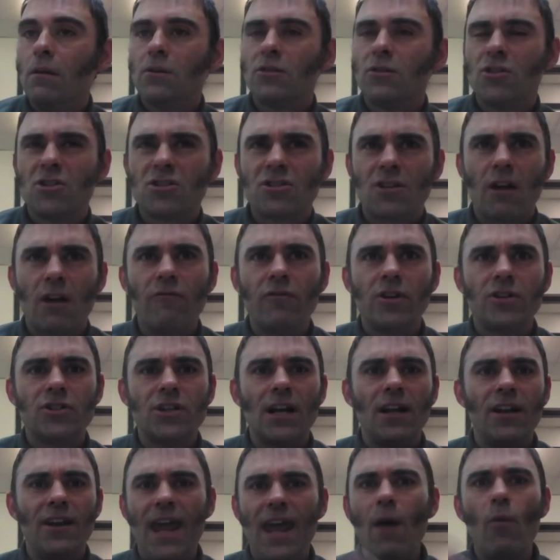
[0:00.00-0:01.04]
Discovery
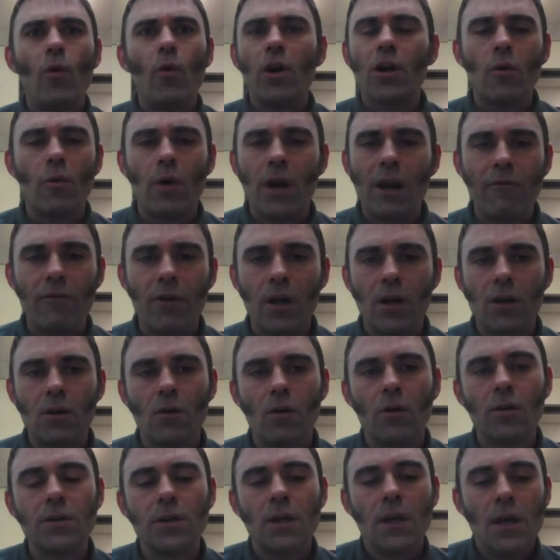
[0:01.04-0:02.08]
Channel Network, or whatever they're
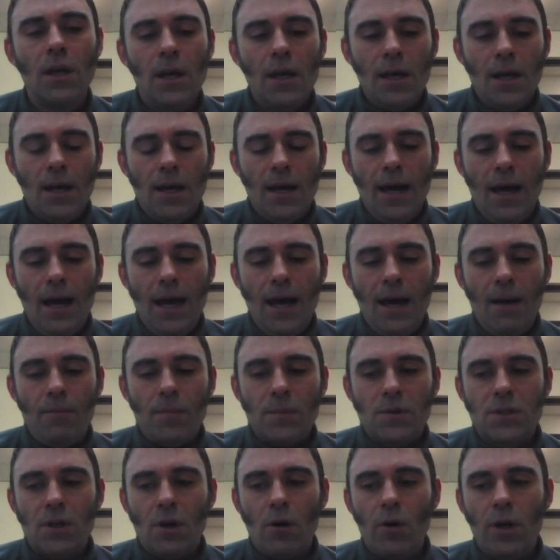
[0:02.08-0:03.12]
called.
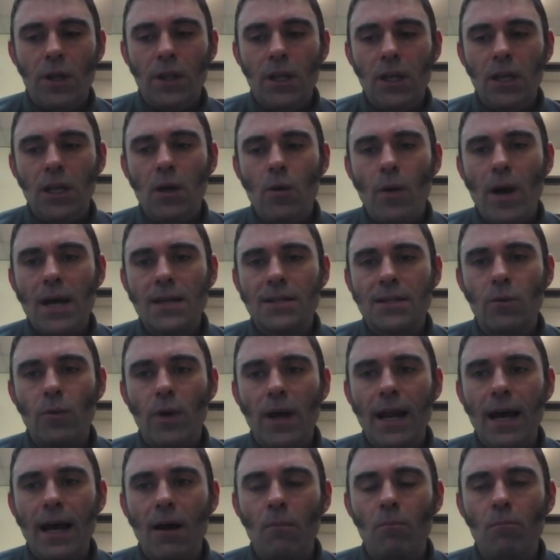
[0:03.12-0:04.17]
Um, so in the US, it
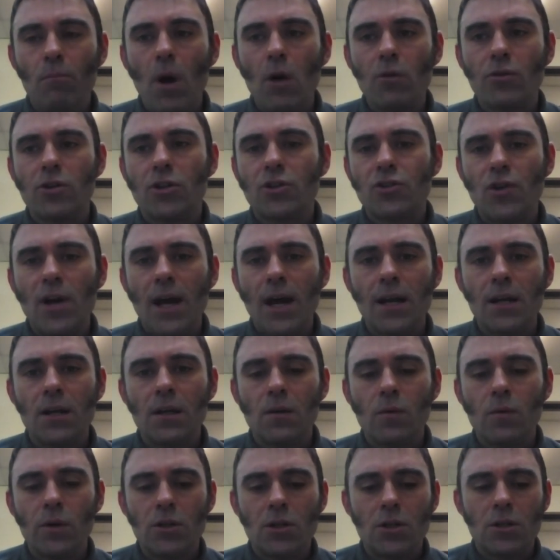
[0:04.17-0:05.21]
went out on Motor
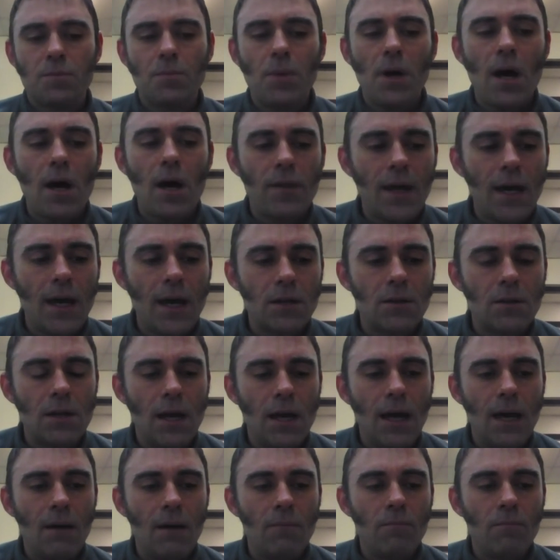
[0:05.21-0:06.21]
Trend, which is part of their.